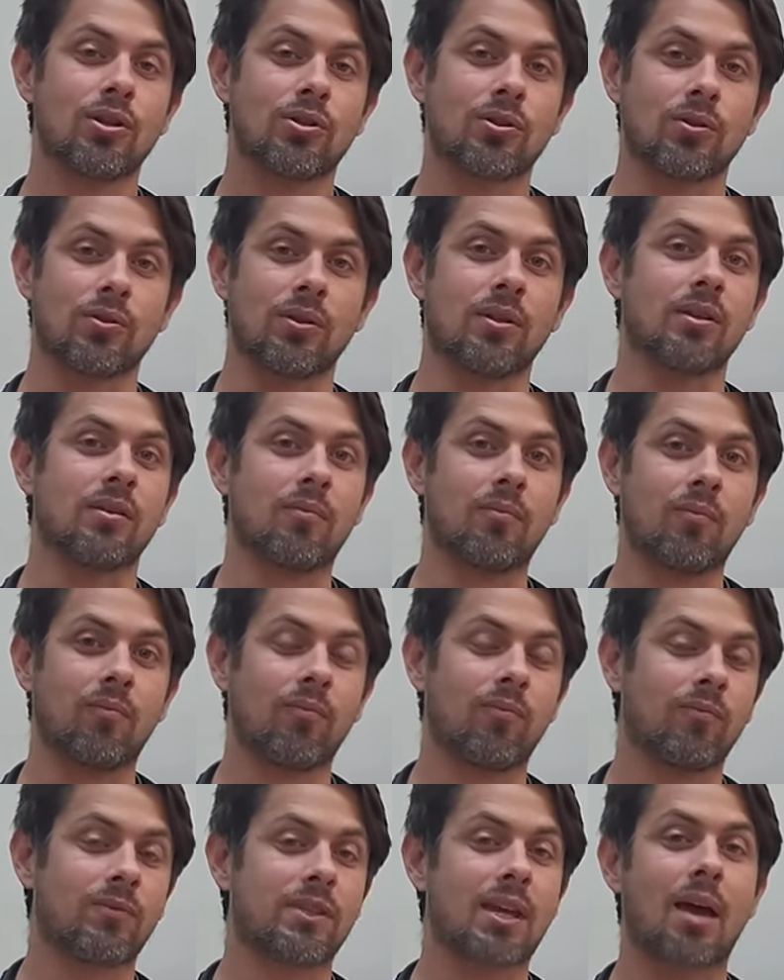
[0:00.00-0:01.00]
So the
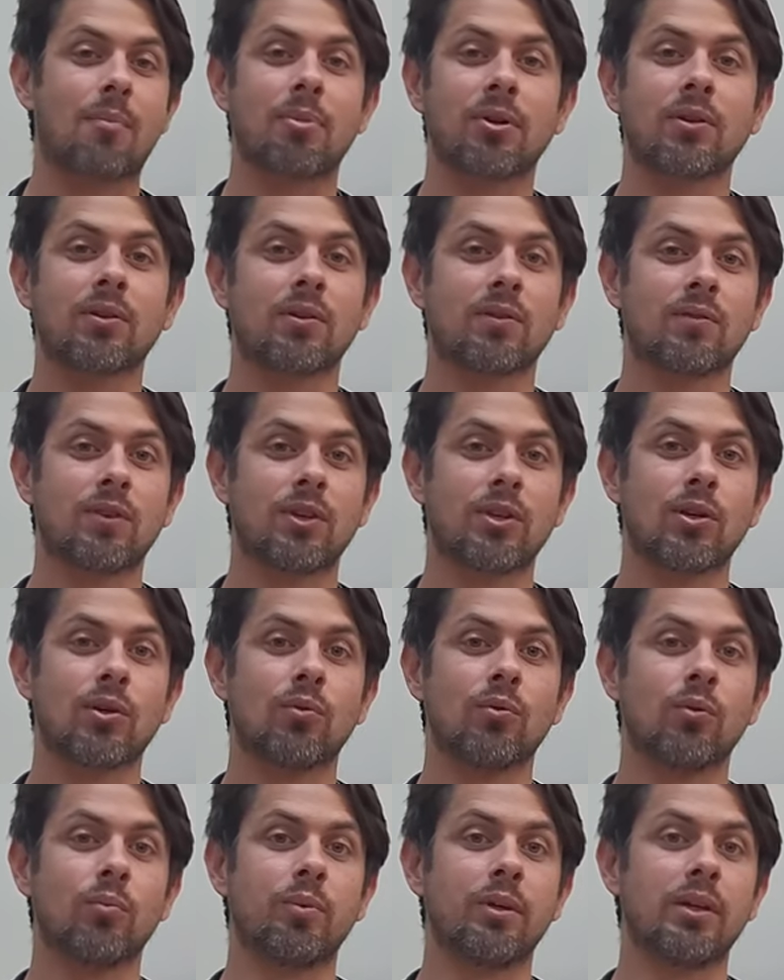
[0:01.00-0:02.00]
topic of the
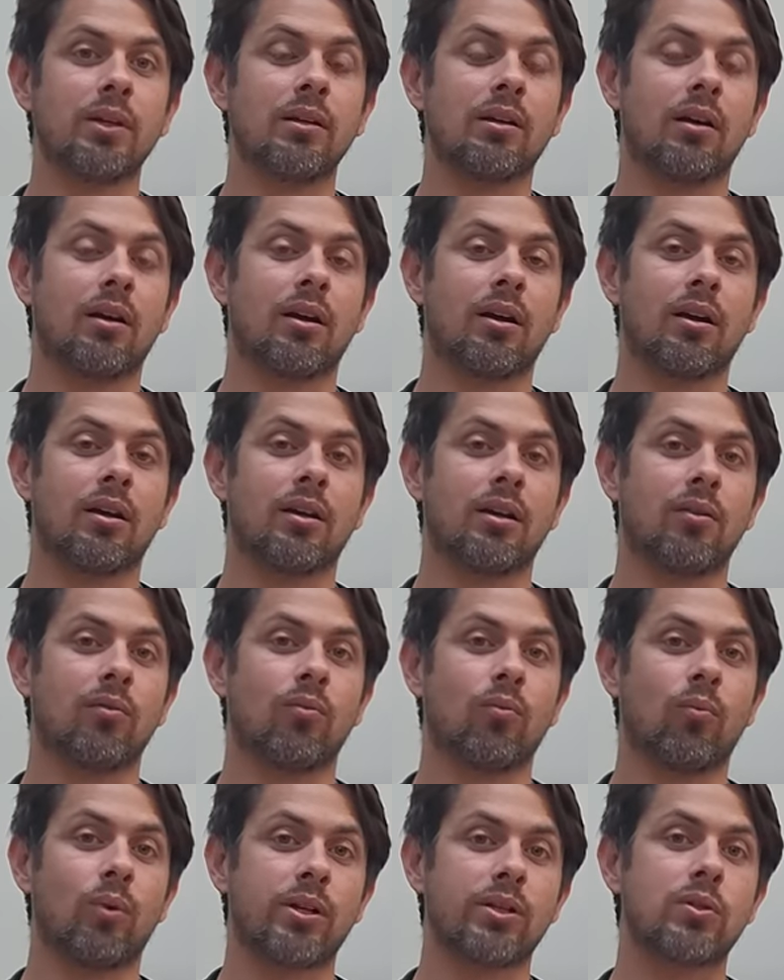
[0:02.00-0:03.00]
video will be
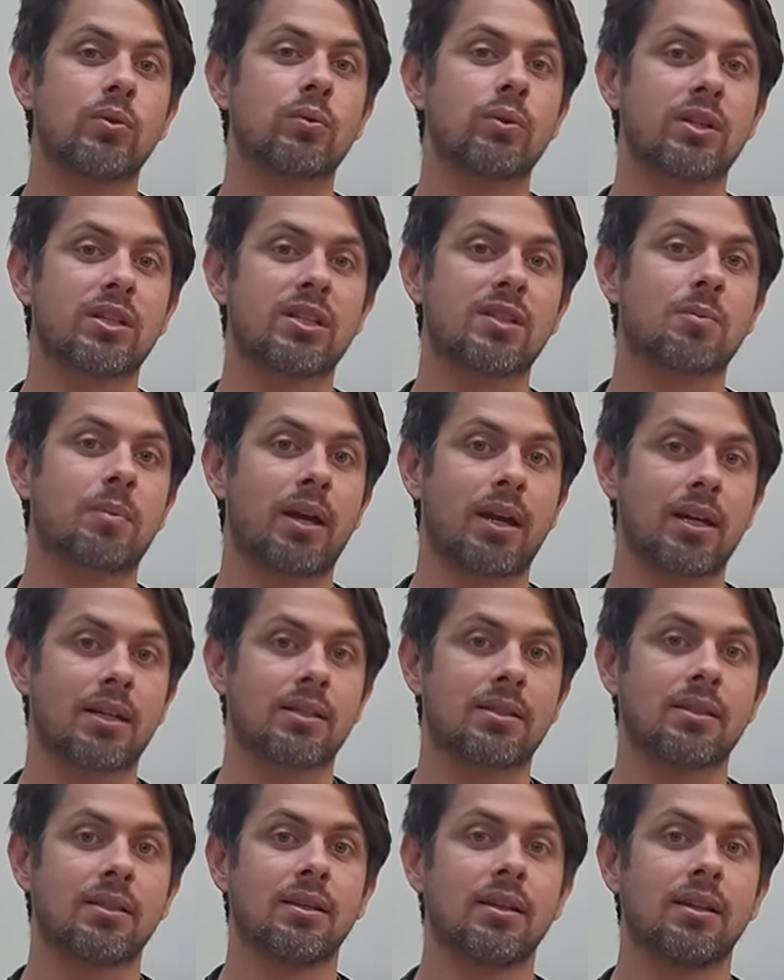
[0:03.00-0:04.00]
on what to
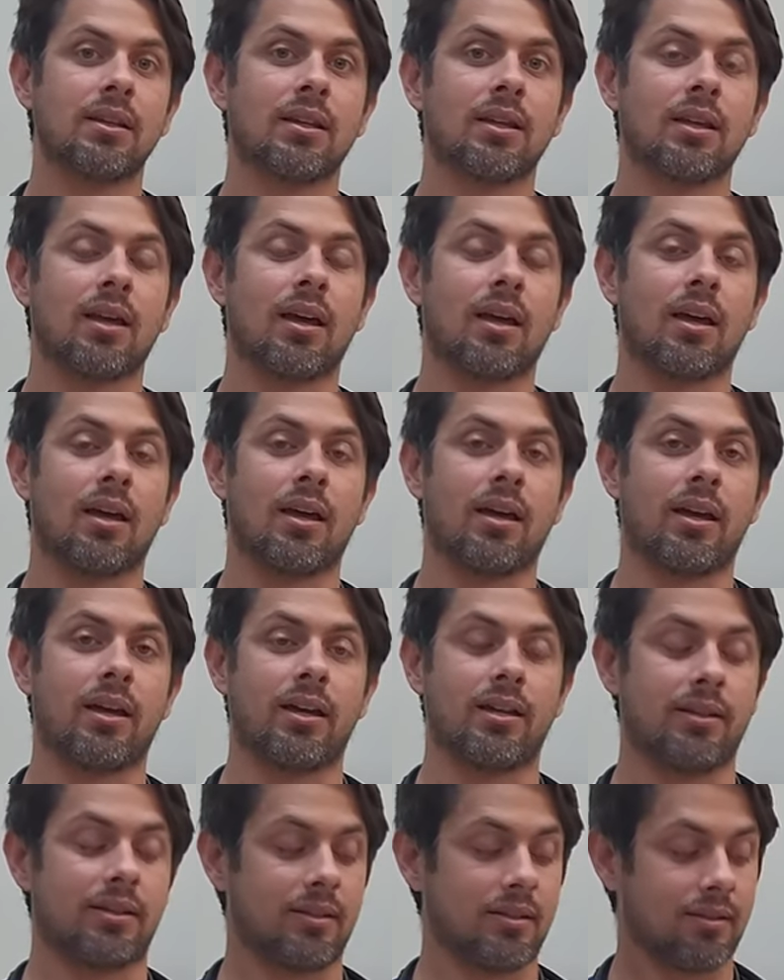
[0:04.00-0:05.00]
expect
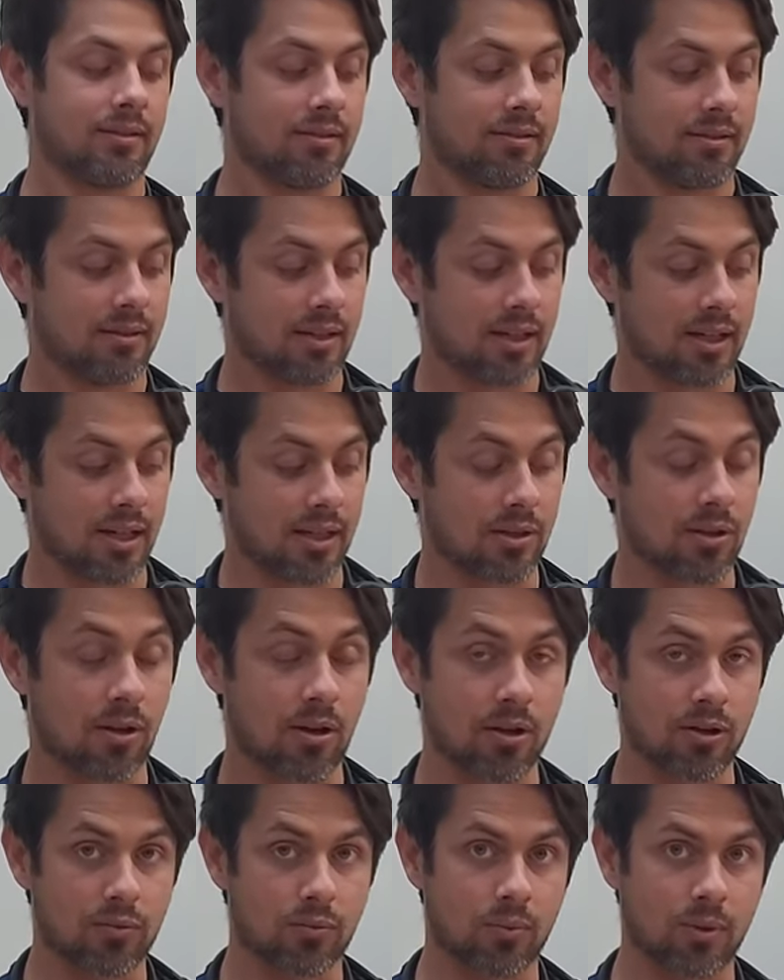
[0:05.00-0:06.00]
on uh,
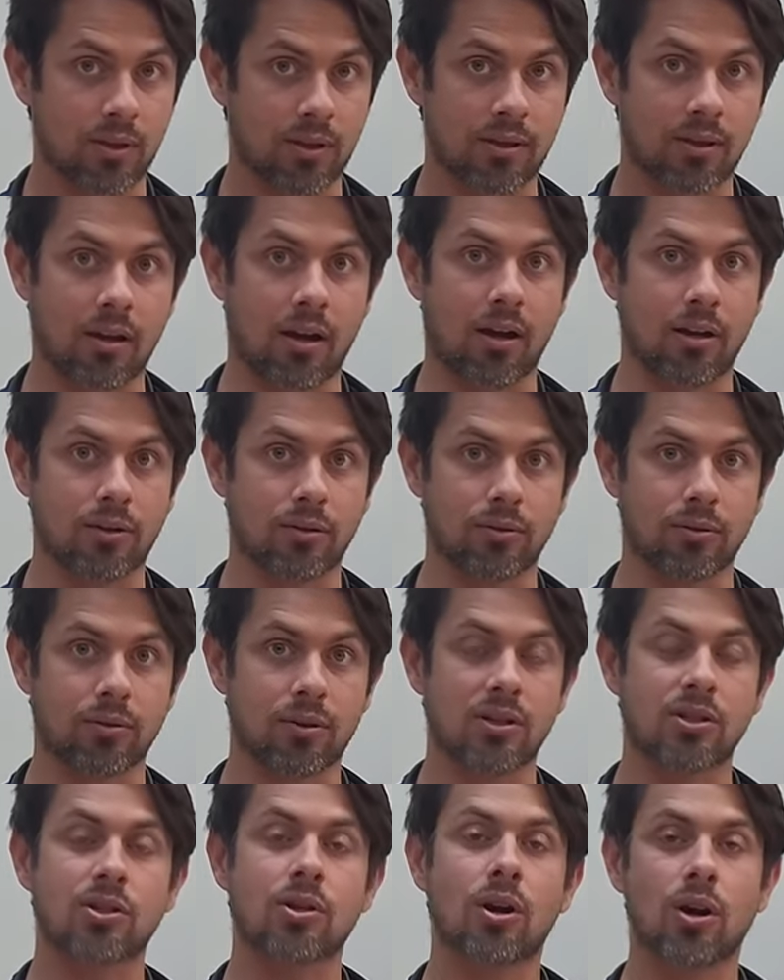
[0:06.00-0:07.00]
dogs with ocular
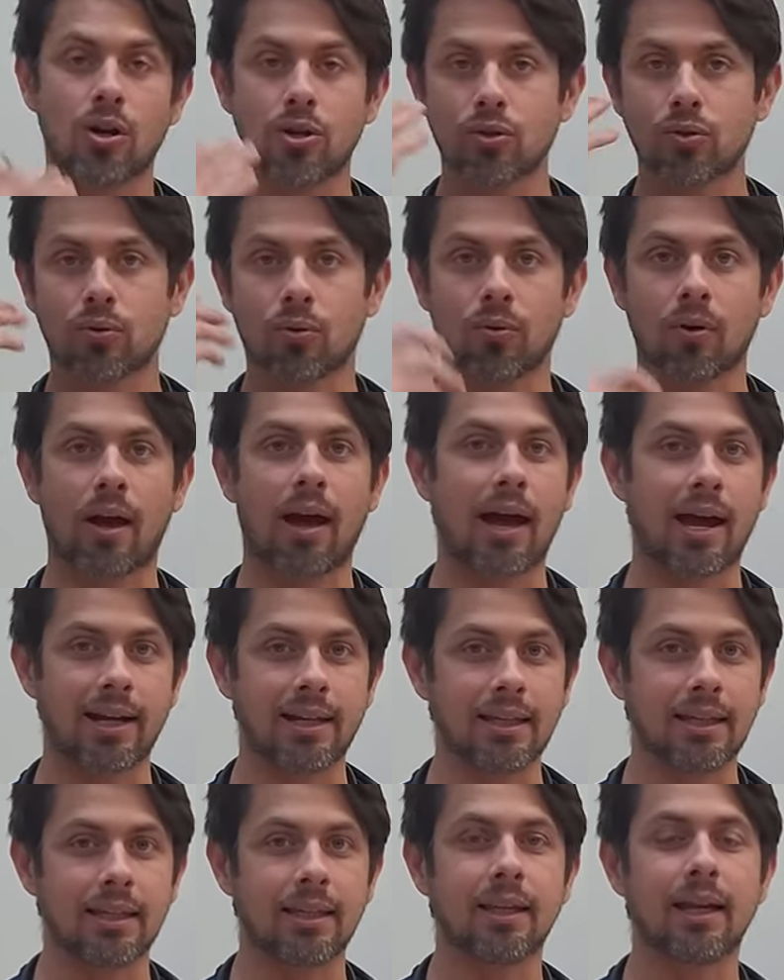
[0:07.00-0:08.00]
discharge,
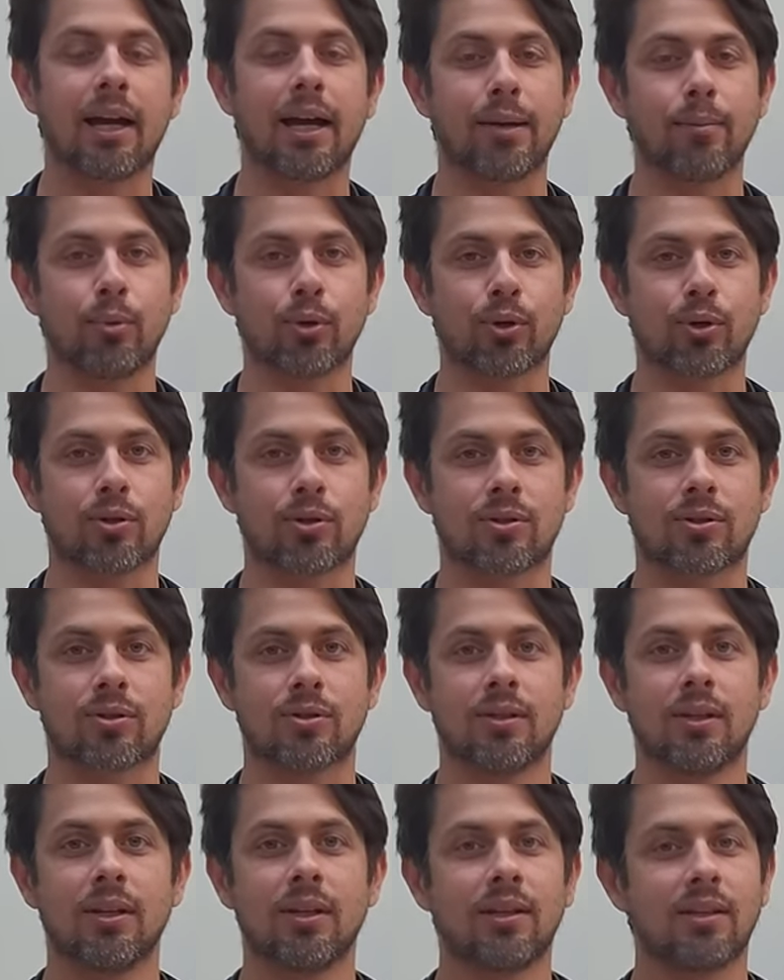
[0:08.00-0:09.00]
i.e. eye
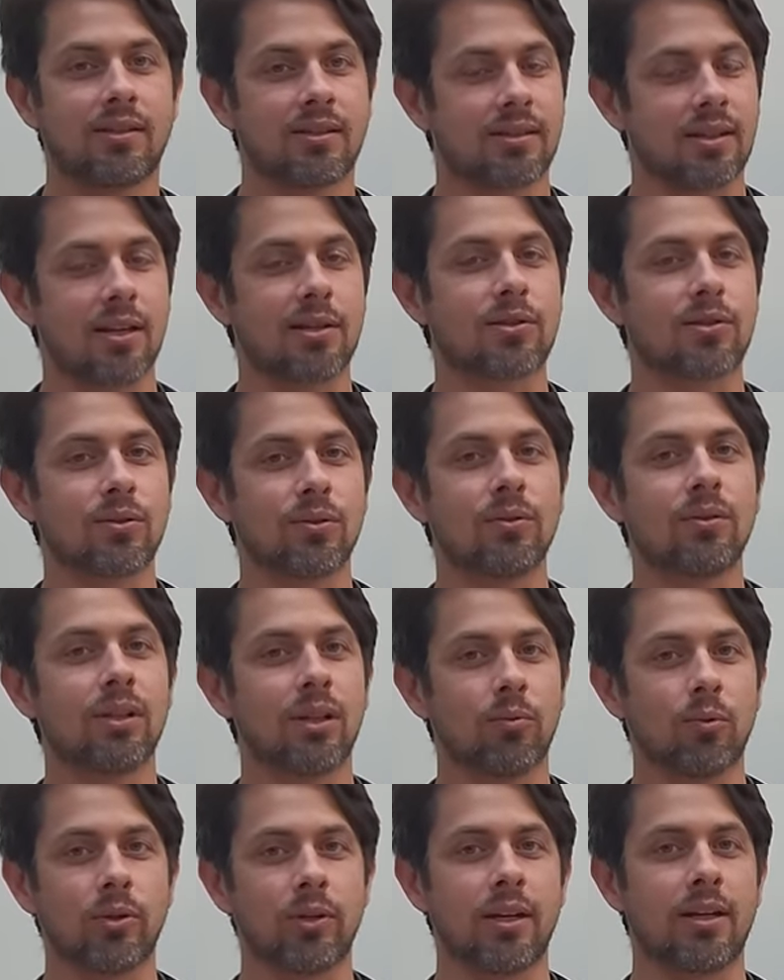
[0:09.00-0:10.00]
boogers. Stay tuned
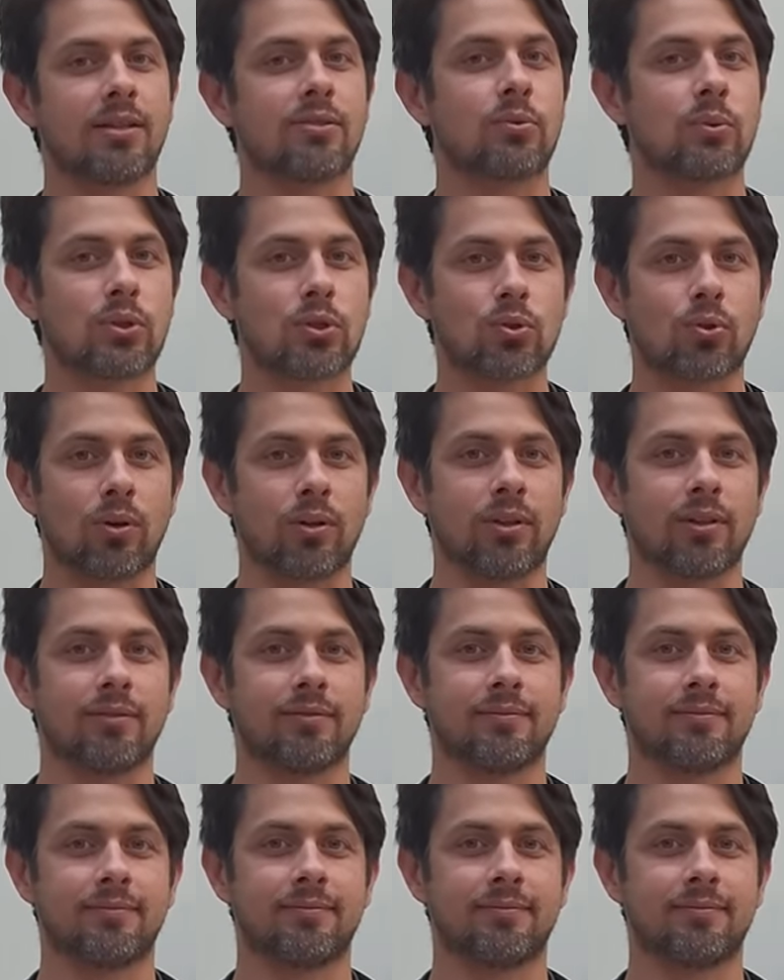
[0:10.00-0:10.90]
and we'll get into it shortly.